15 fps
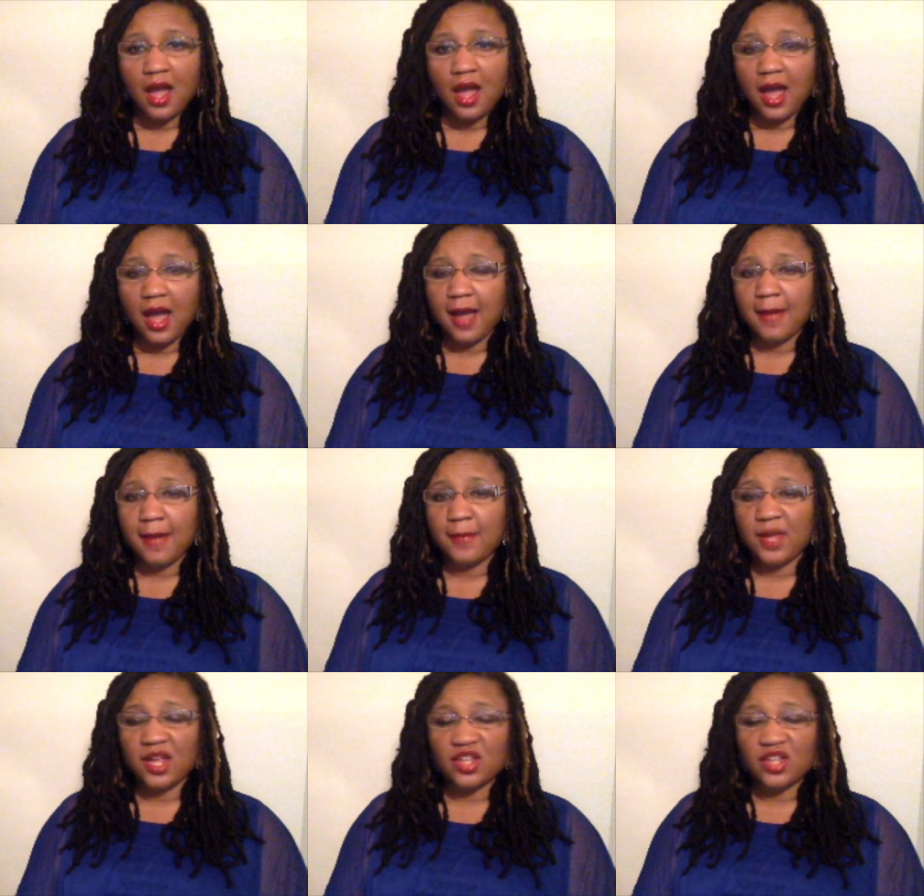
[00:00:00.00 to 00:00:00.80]
I
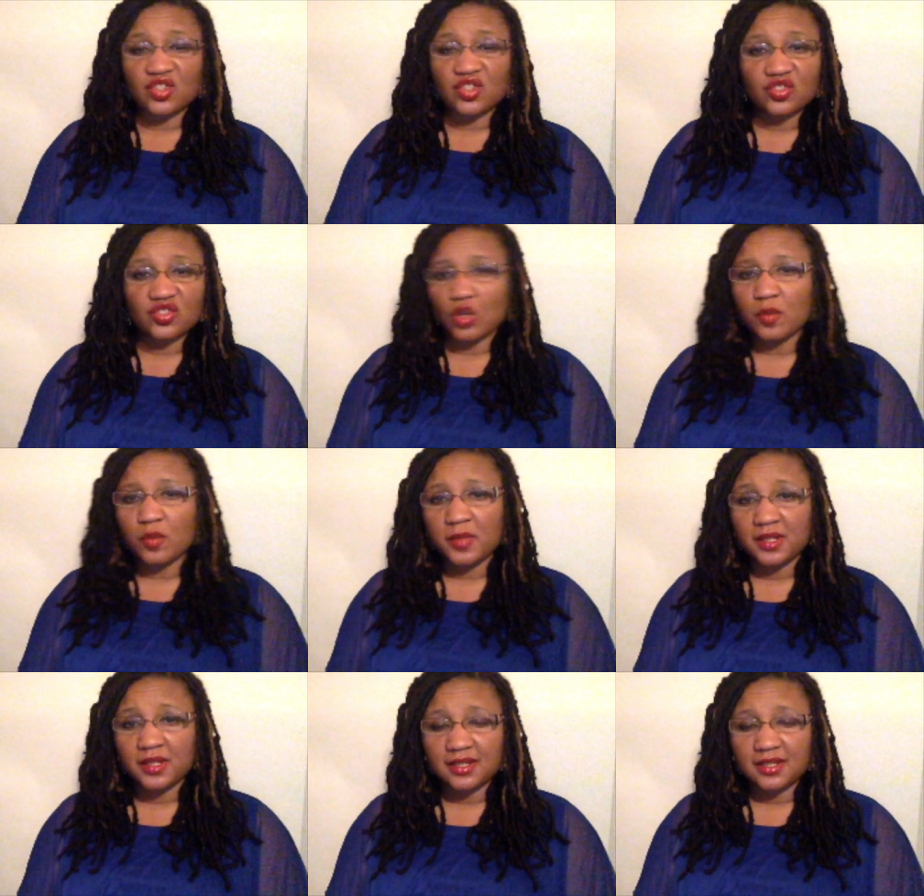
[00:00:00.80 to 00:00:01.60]
made so
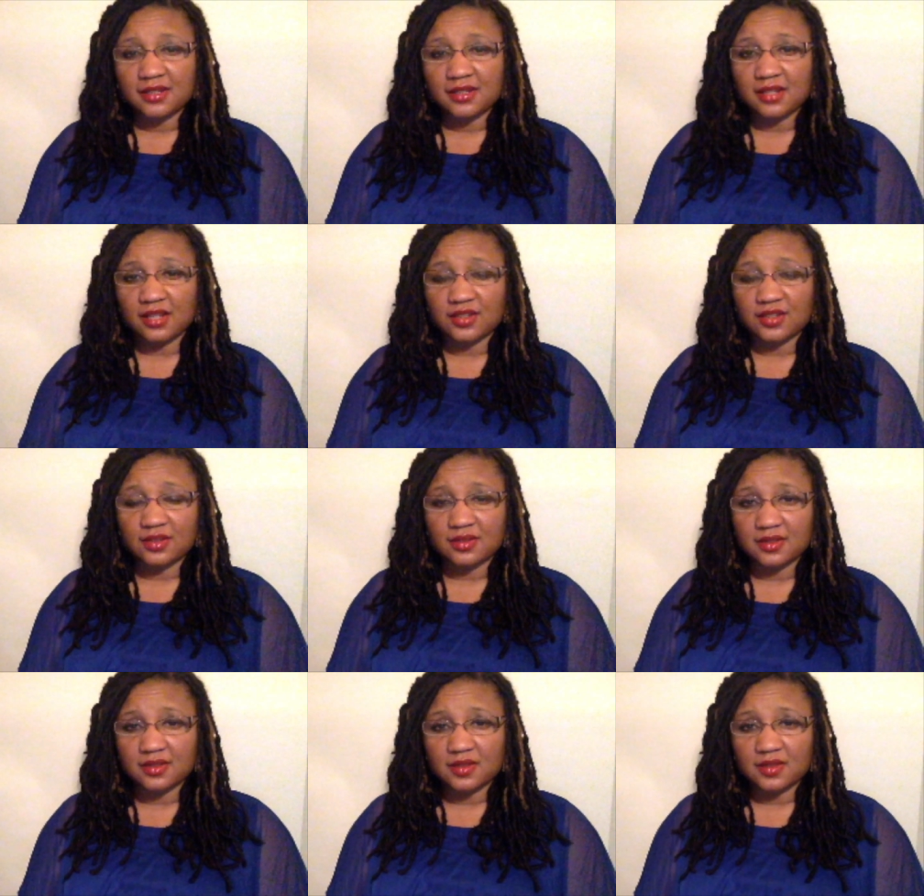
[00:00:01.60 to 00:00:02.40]
many
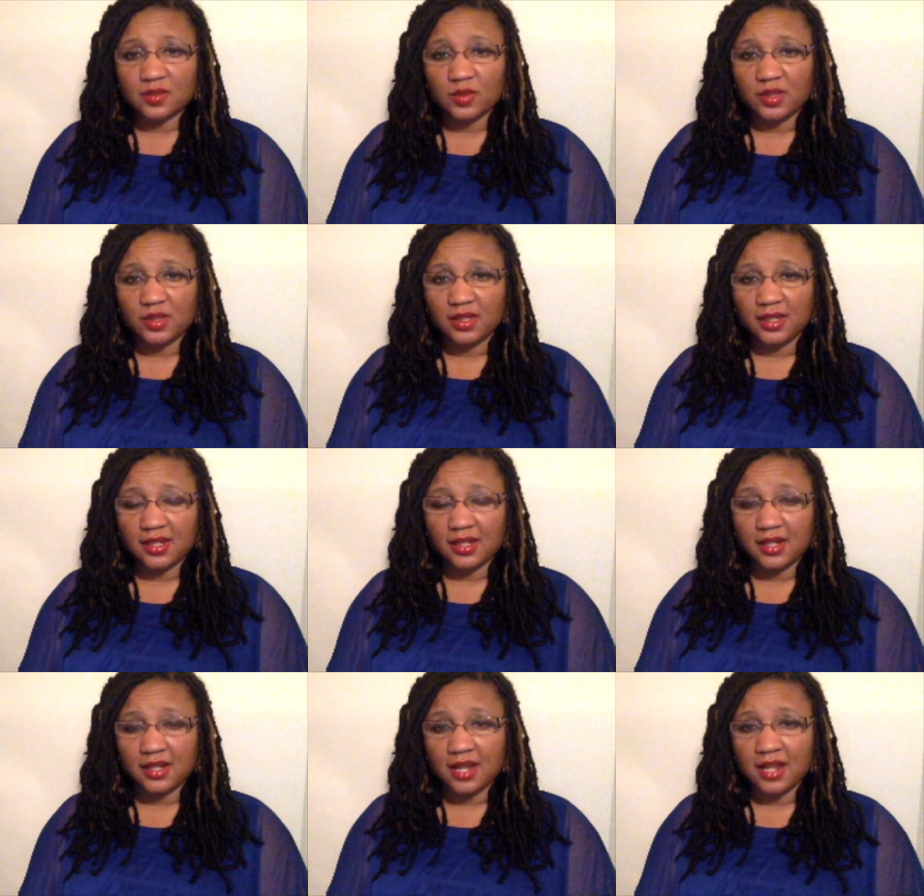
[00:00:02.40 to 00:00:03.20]
connections this
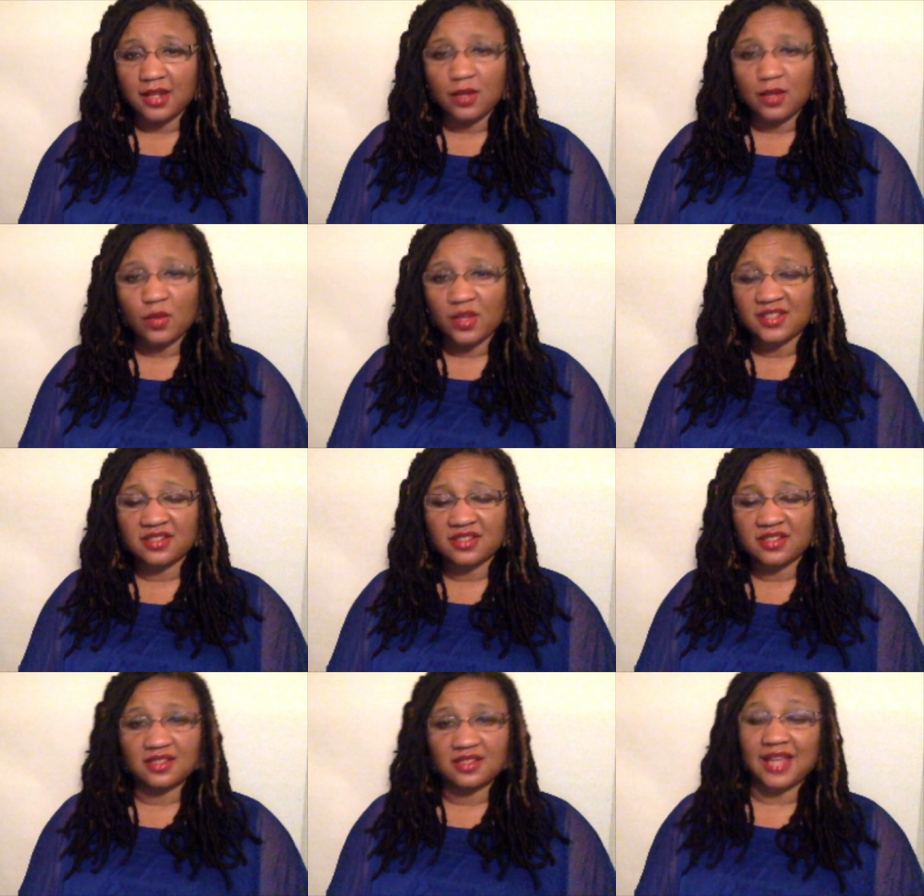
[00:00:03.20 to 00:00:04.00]
weekend, and it wasn't
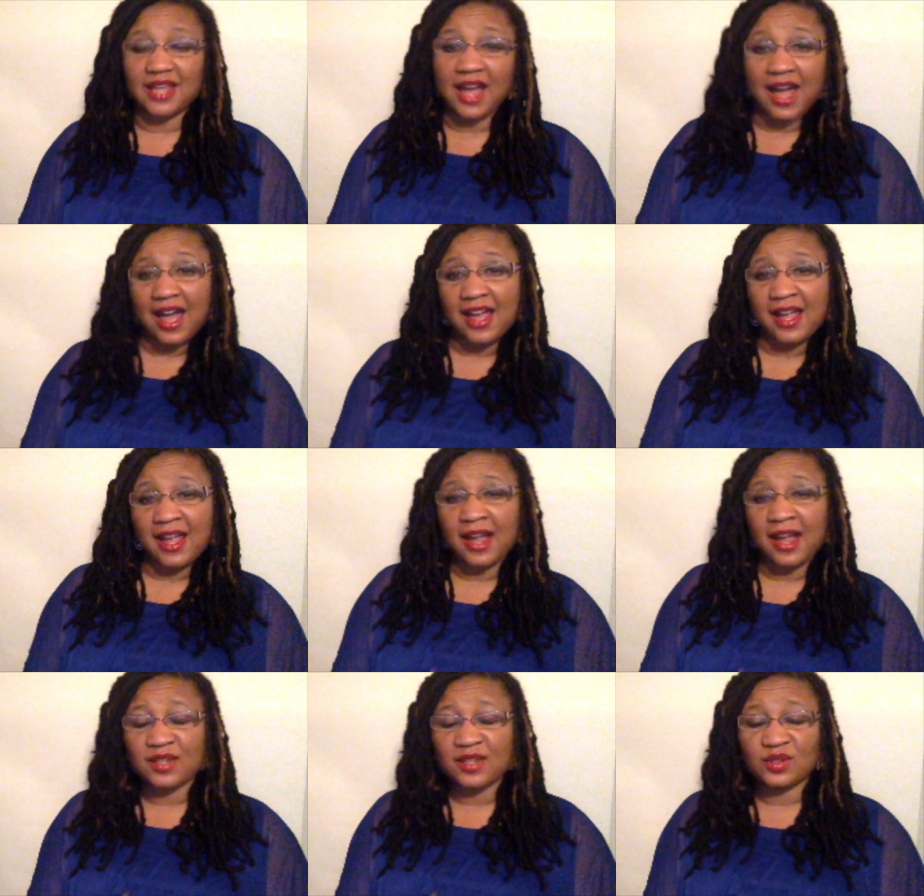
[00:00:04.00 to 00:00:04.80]
just the hi,
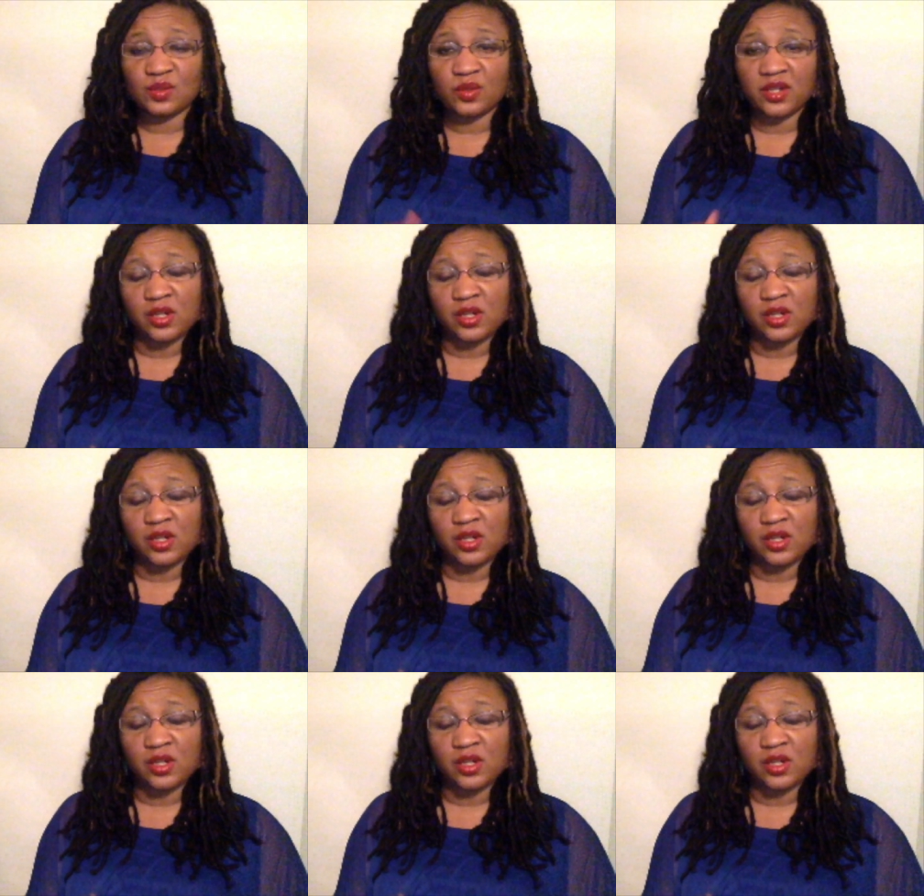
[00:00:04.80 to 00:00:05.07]
how you doing?